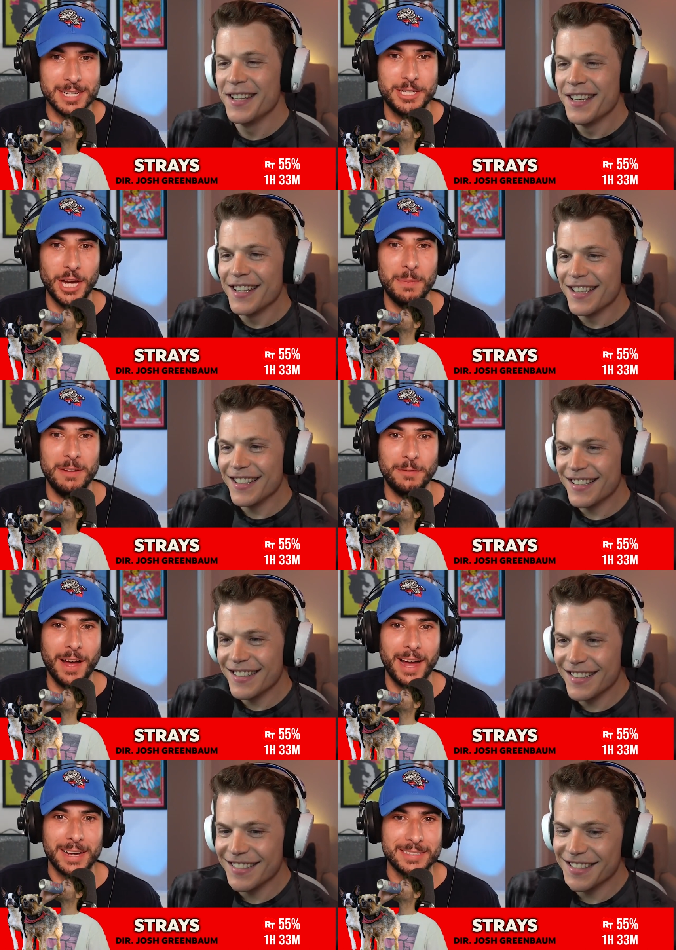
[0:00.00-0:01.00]
Speaker 1: like Jamie
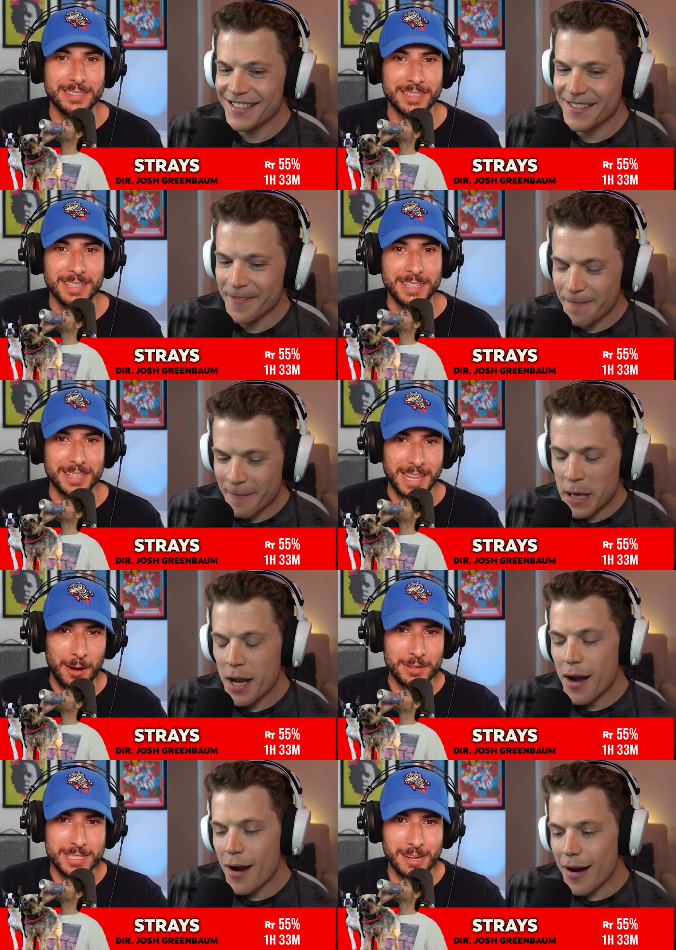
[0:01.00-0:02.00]
Foxx.
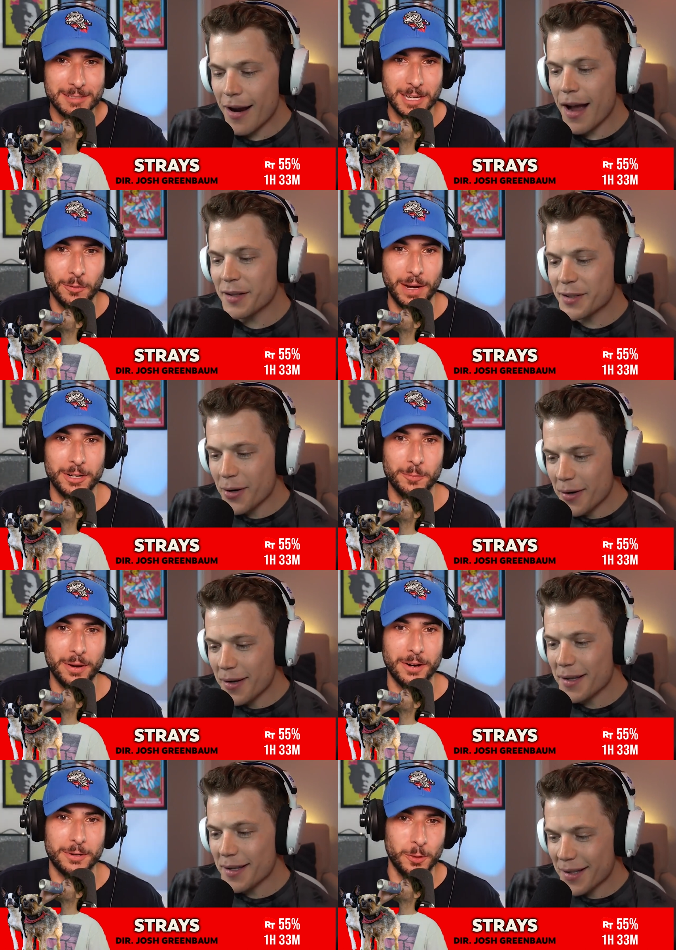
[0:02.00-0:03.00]
That one sounds like uh, so, Randall
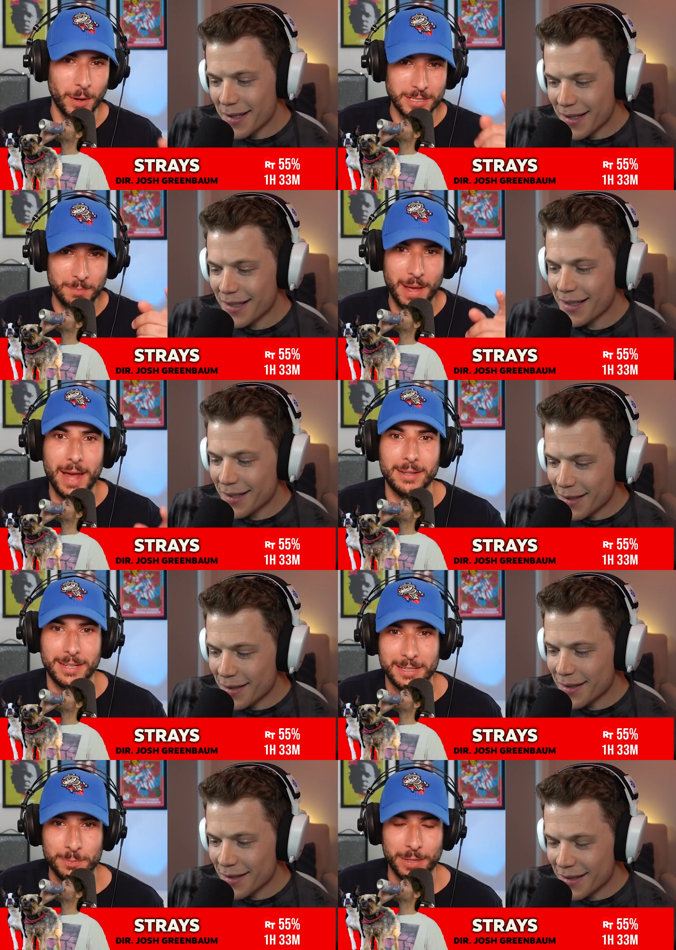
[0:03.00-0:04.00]
Park, who wasn't bad
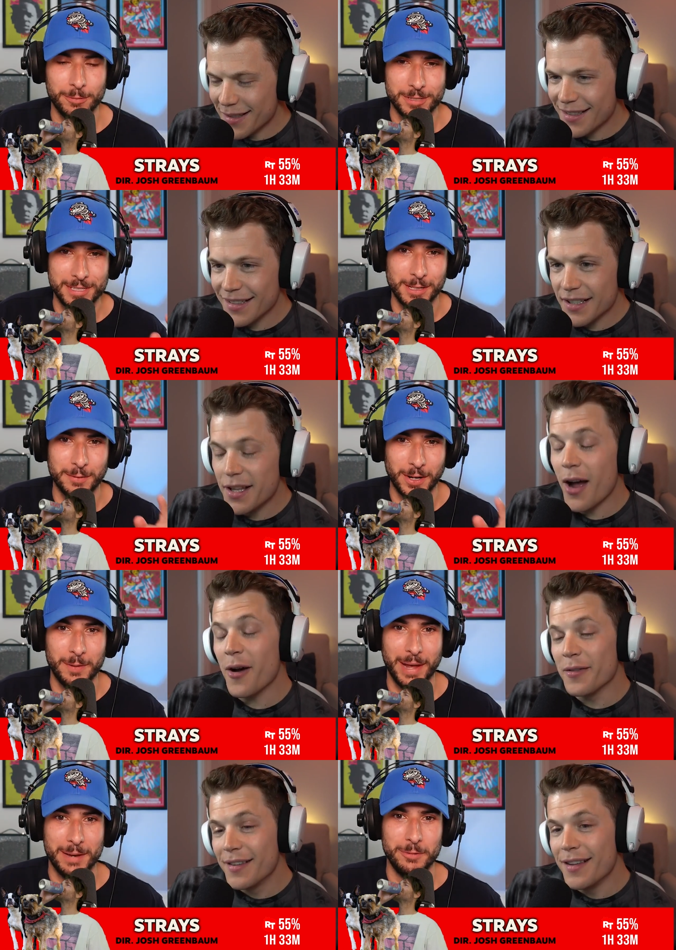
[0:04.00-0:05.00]
in this, but it was still a
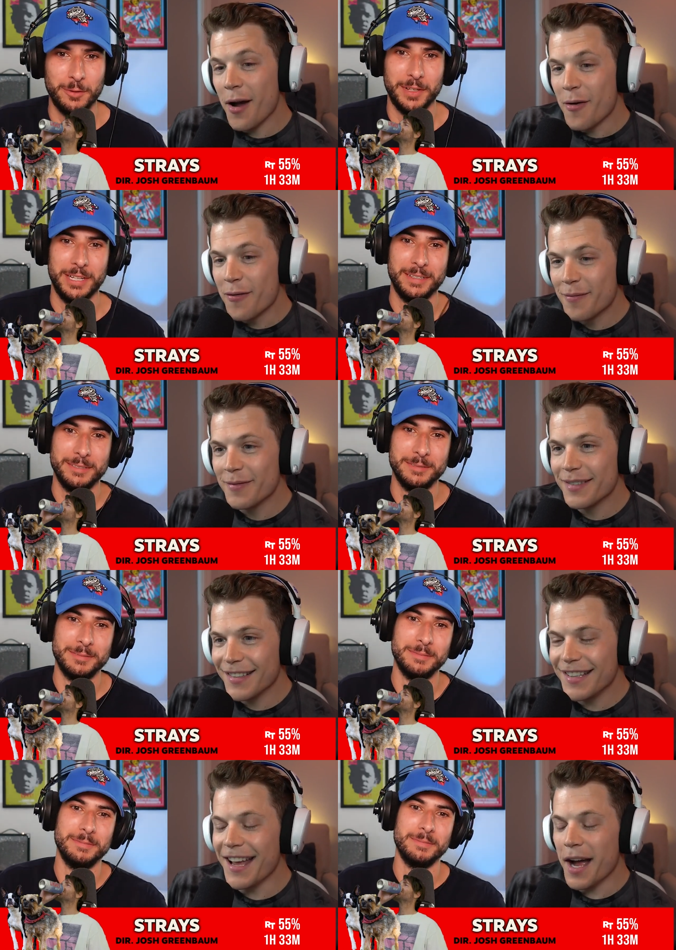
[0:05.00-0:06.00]
no, bad no. movie."
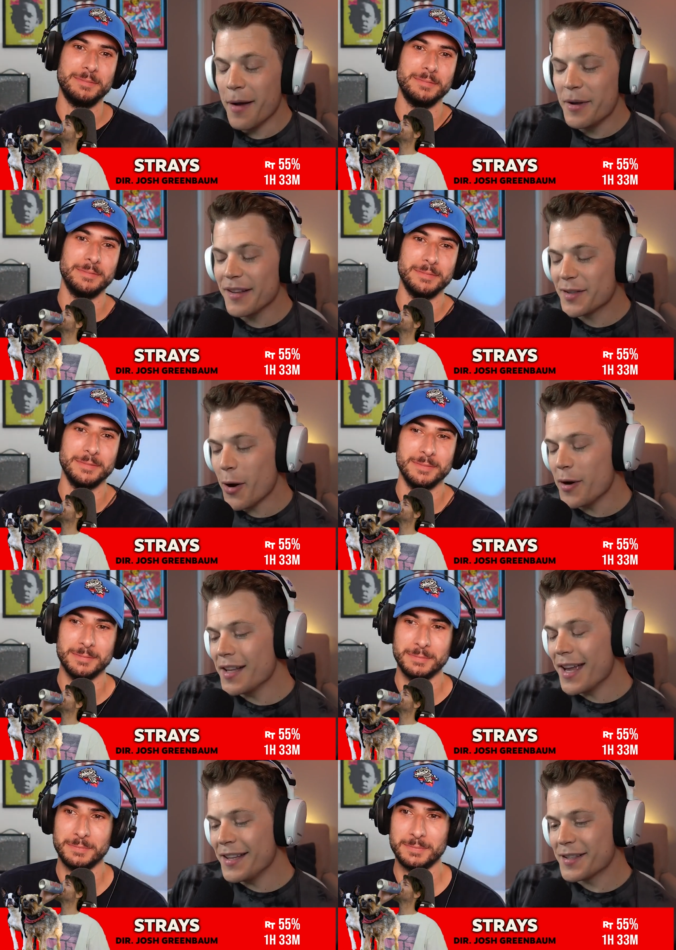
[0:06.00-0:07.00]
Speaker 2: Yeah, I mean, so
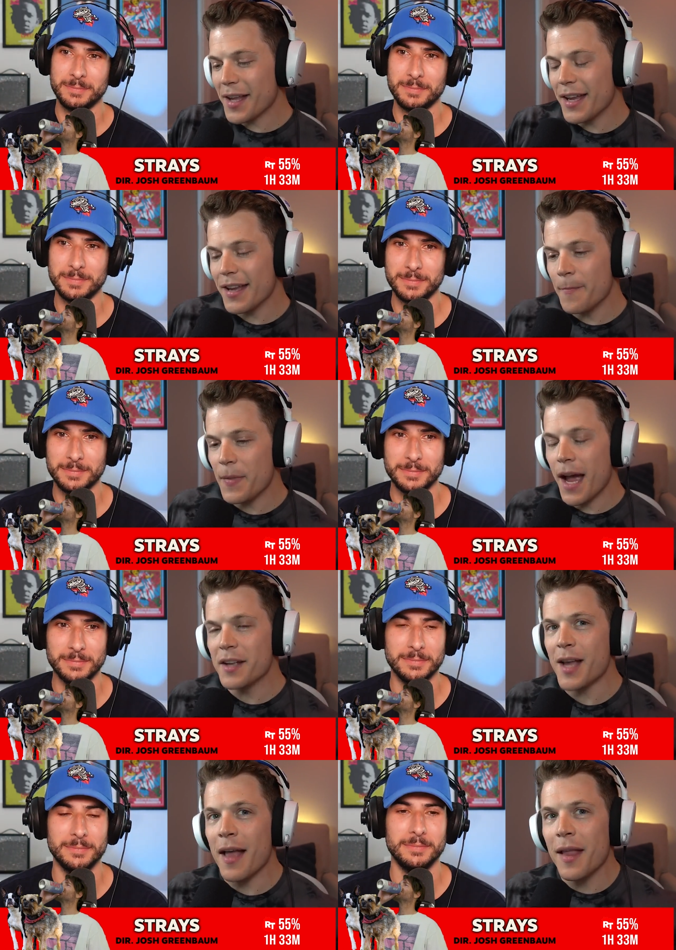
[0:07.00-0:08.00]
it, it's like
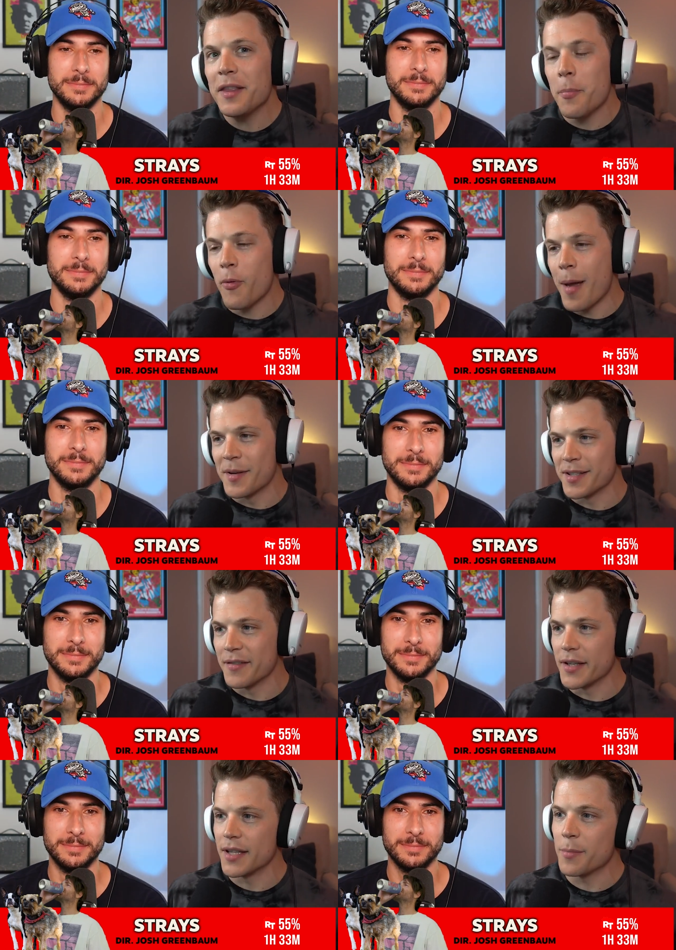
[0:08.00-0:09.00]
I like the premise
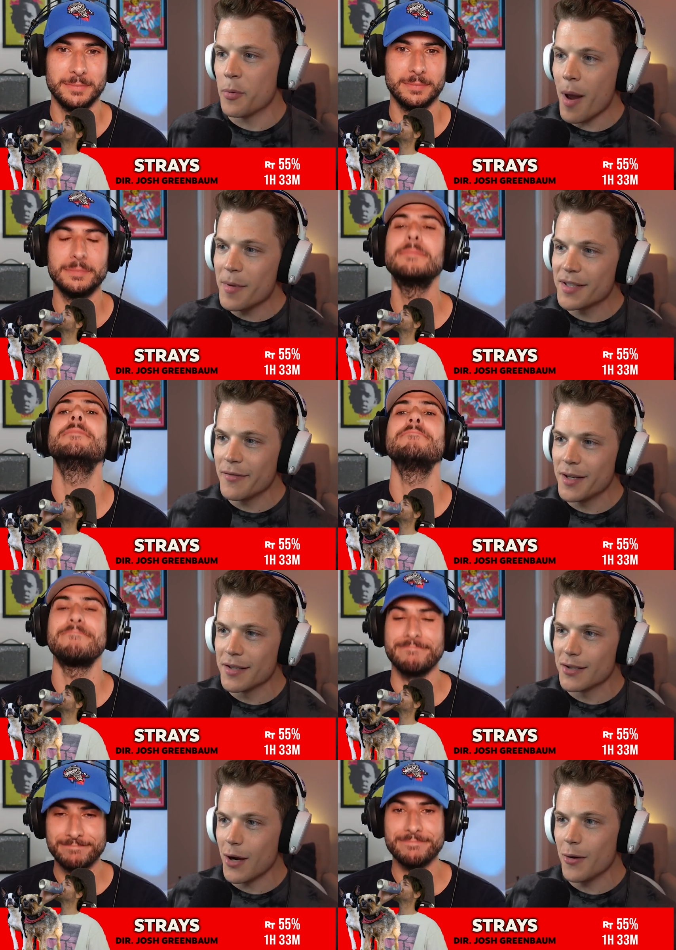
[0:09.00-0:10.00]
of it. The premise of it
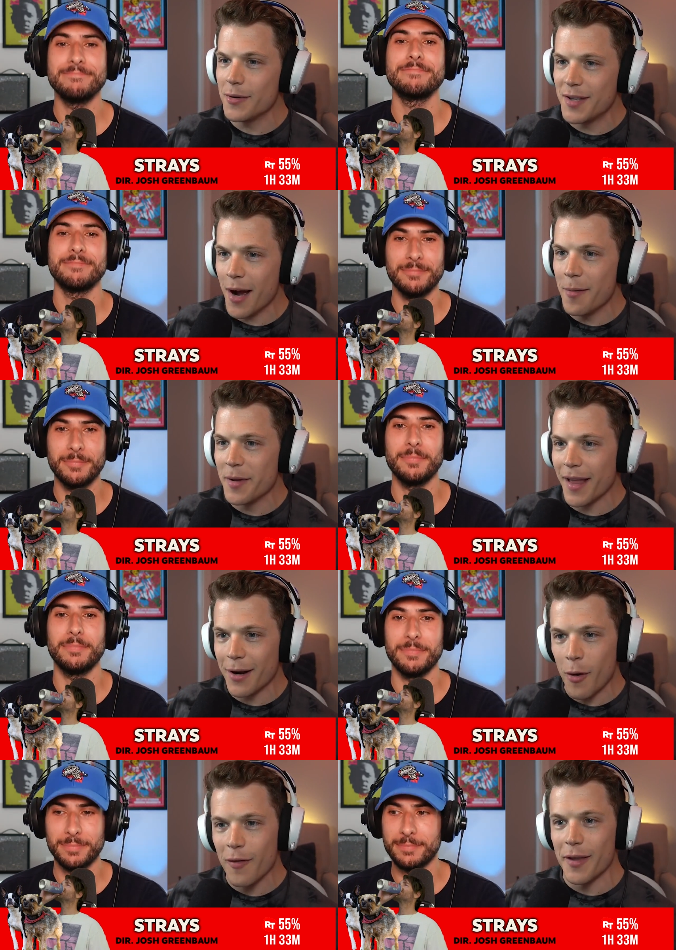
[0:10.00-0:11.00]
is so dumb and
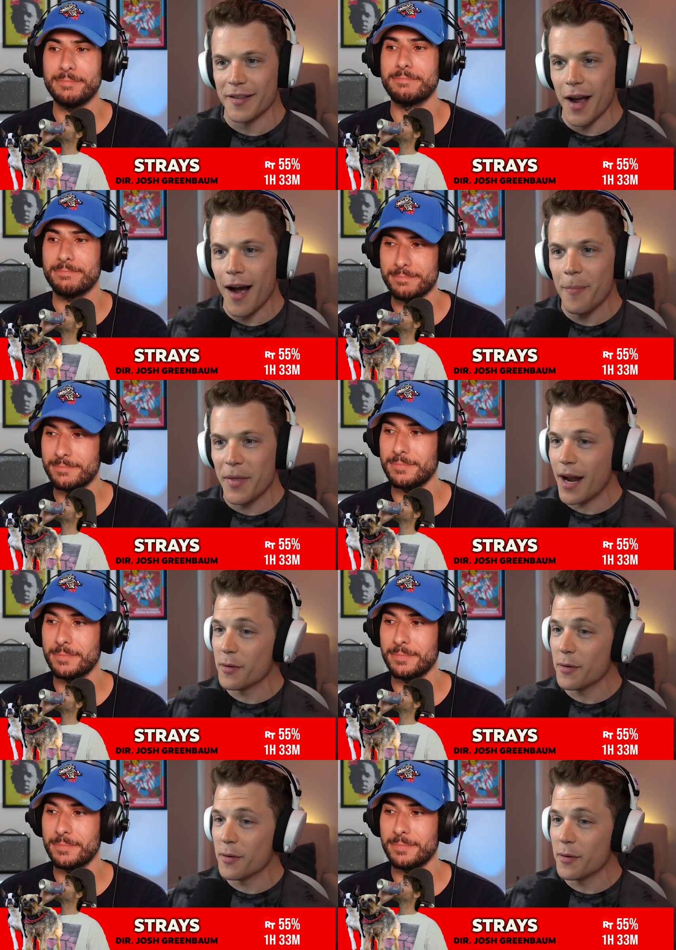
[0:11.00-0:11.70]
like over the top that I